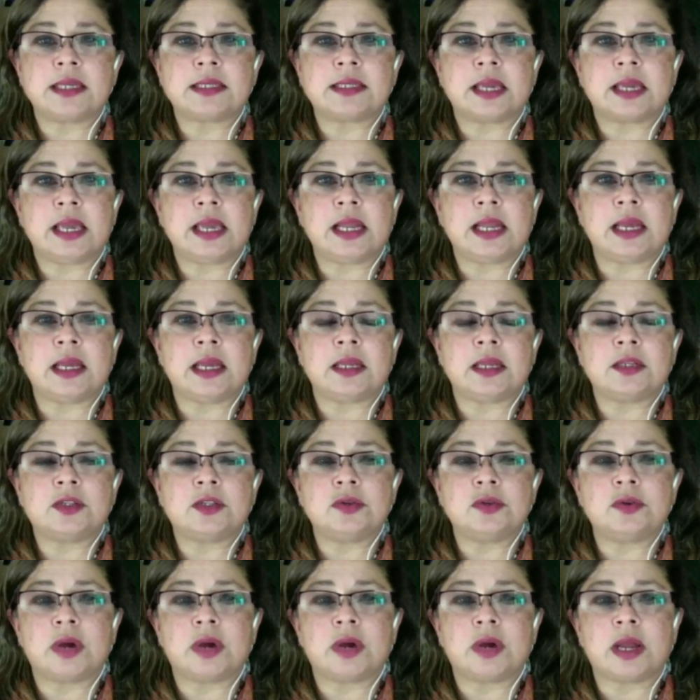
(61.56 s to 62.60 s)
takes the
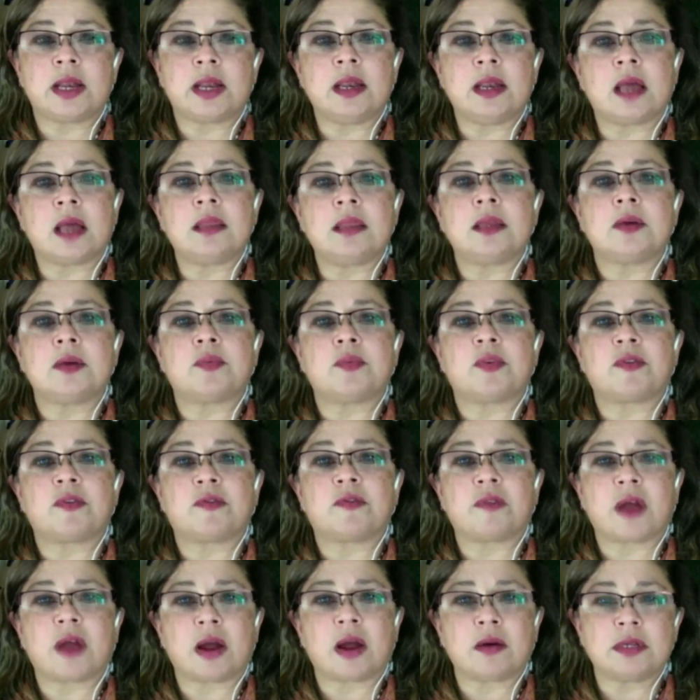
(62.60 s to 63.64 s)
healing to another
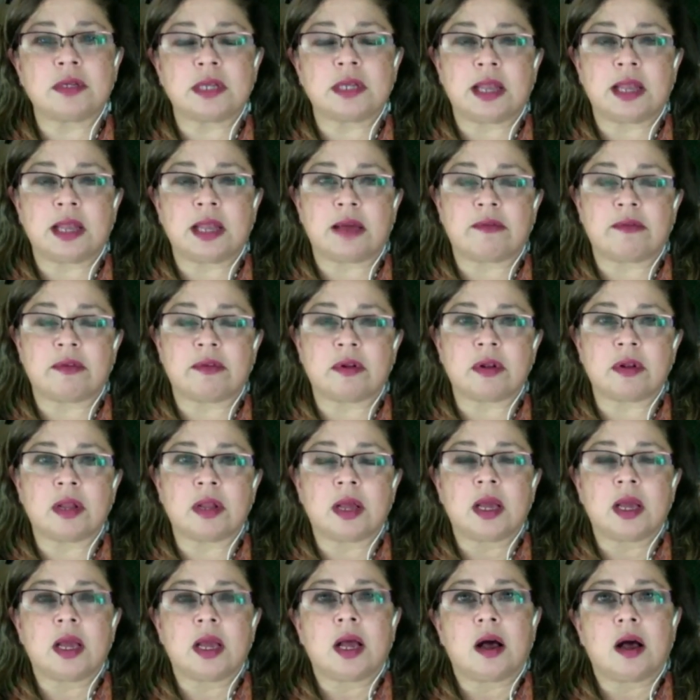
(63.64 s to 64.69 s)
profound level
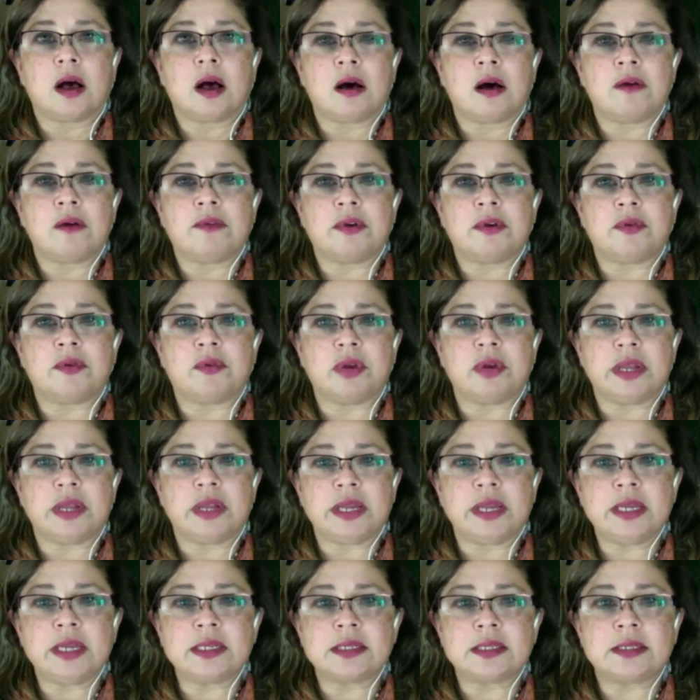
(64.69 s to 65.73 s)
of
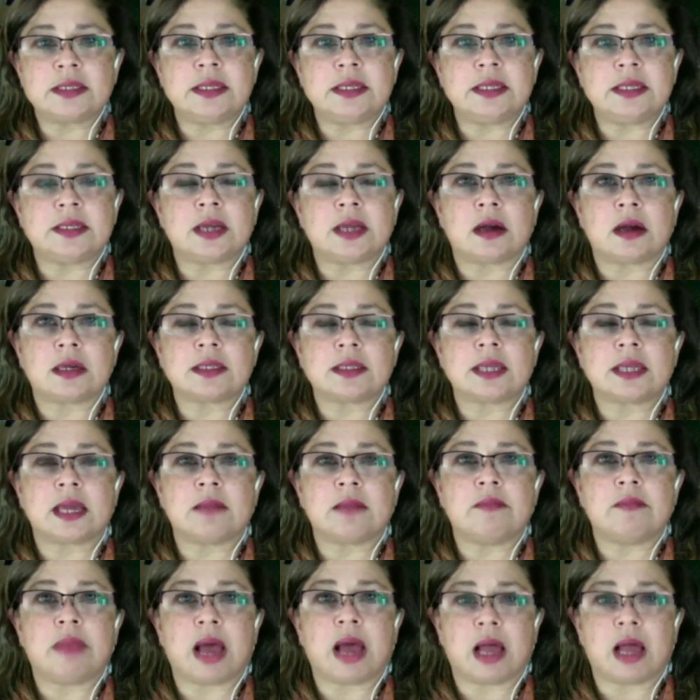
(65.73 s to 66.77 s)
release, detox,
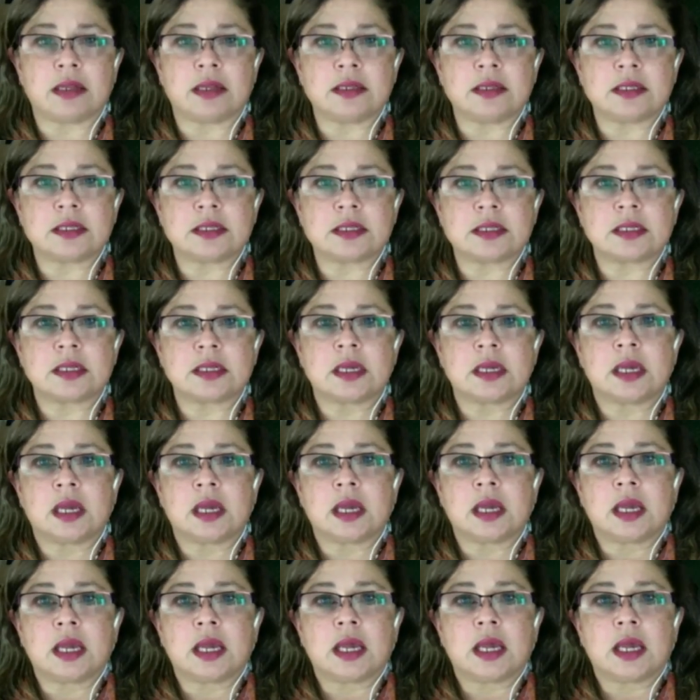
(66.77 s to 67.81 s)
and balance.
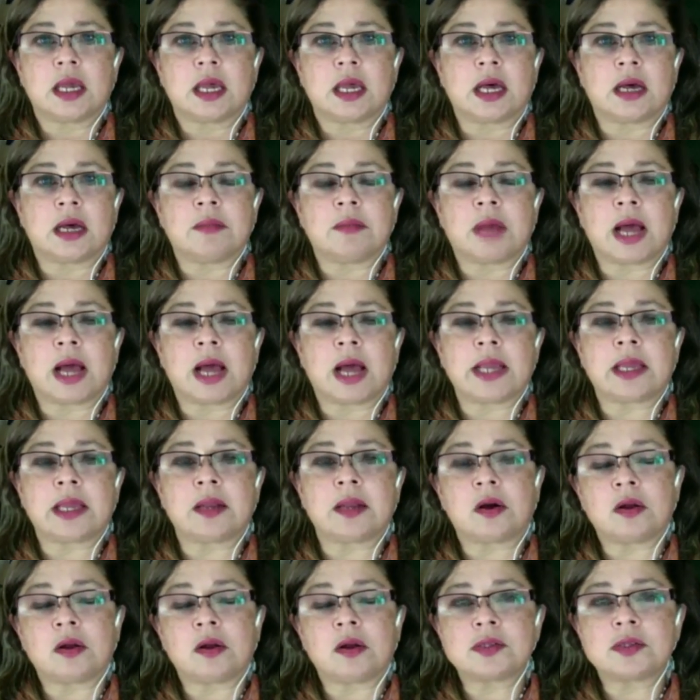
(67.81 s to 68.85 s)
I can
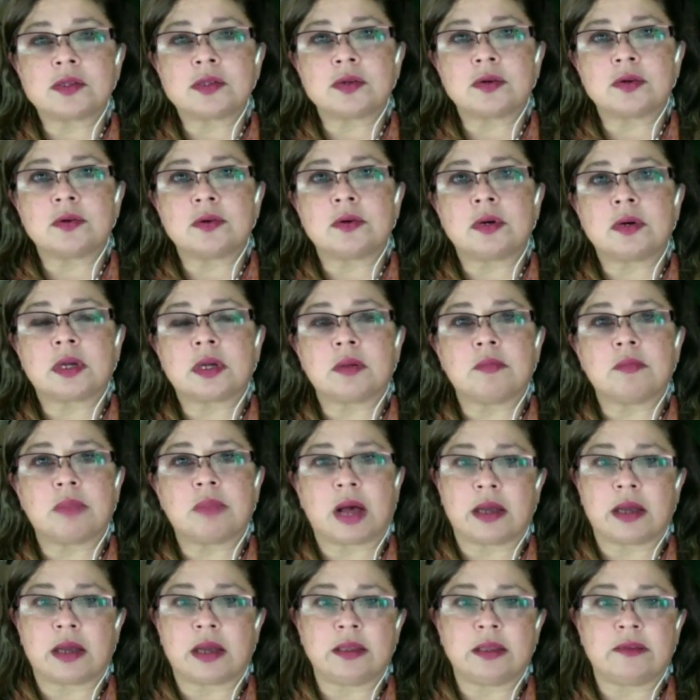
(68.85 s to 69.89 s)
also
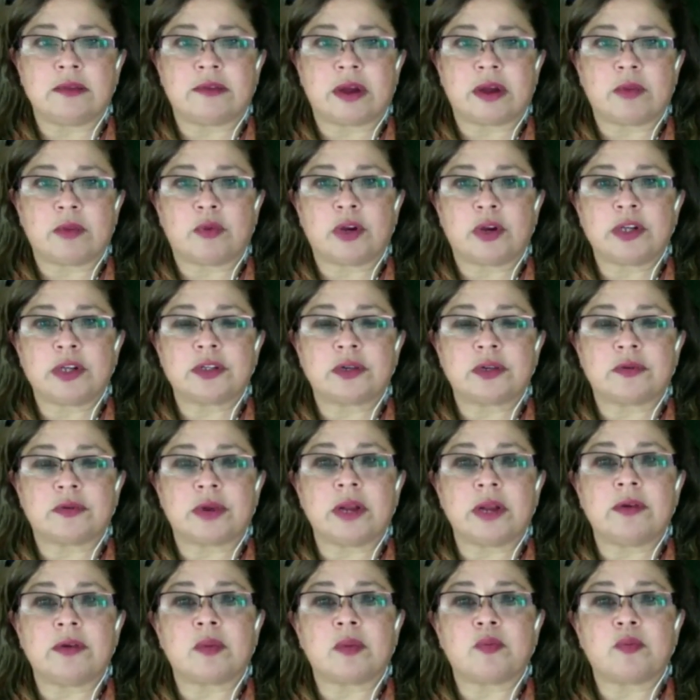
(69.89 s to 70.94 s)
combine the vibrational
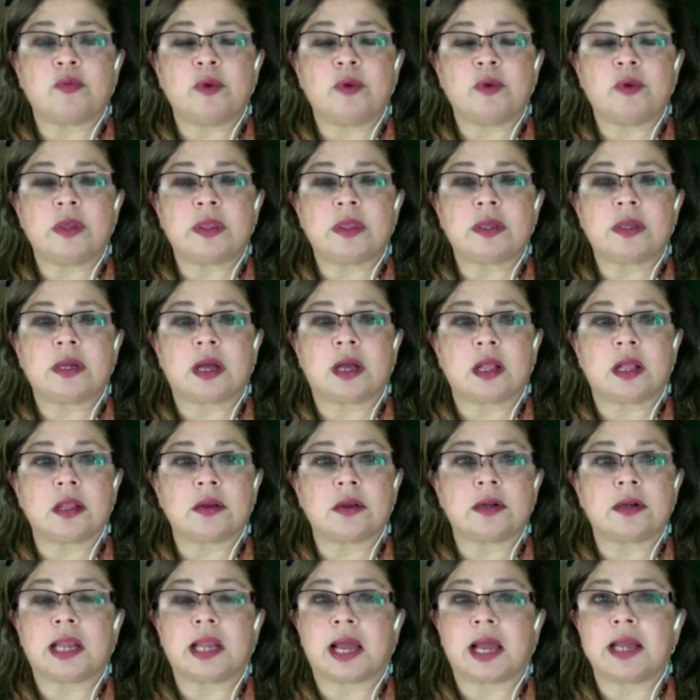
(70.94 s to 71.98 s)
raindrop with
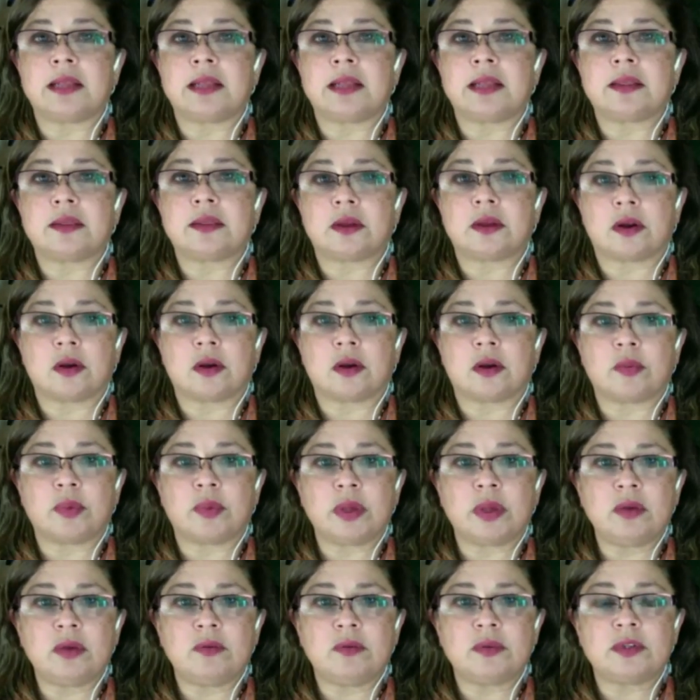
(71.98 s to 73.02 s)
colored light
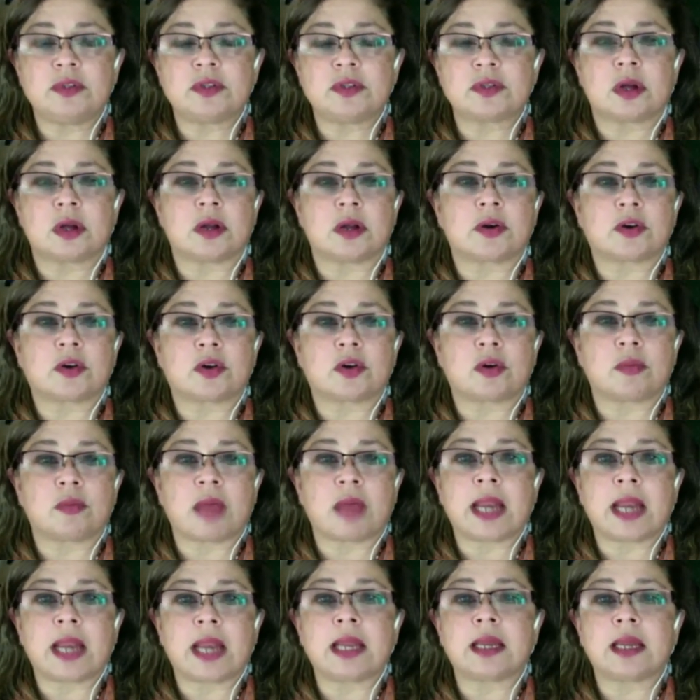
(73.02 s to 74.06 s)
therapy, which is called
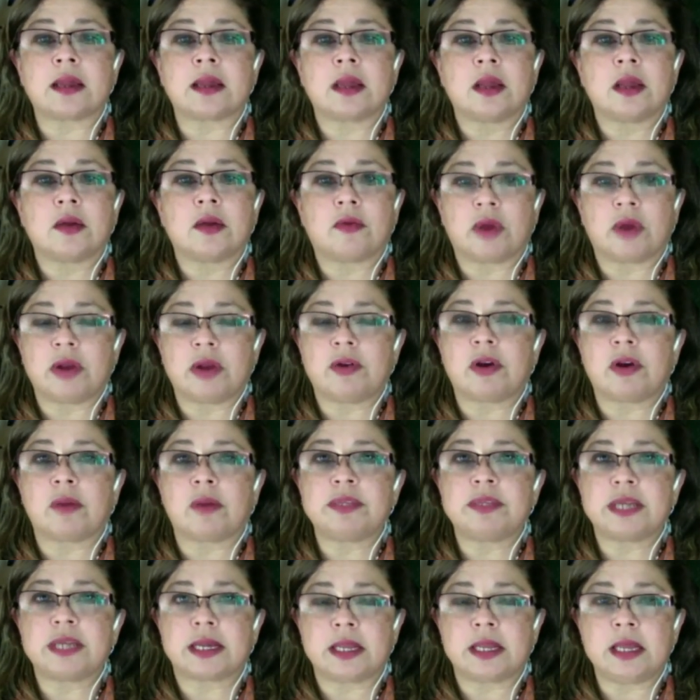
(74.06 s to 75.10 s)
chromatic
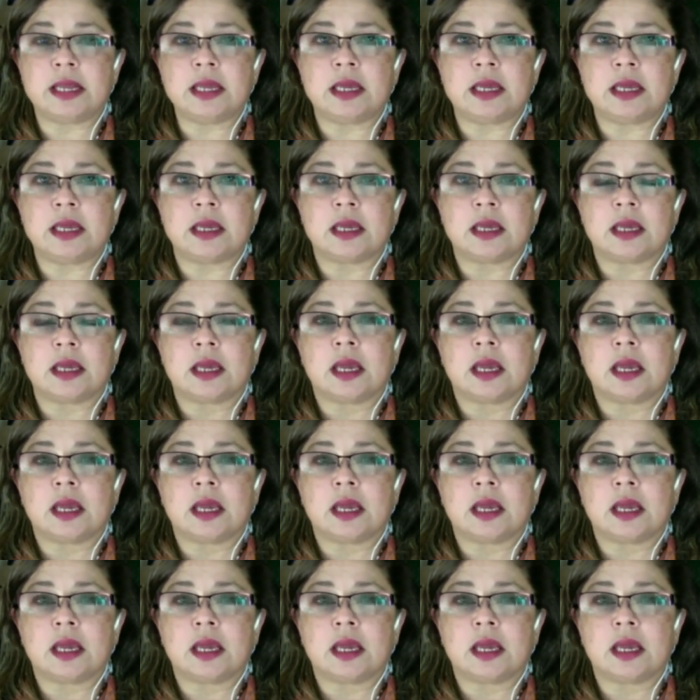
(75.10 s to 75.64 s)
raindrop technique.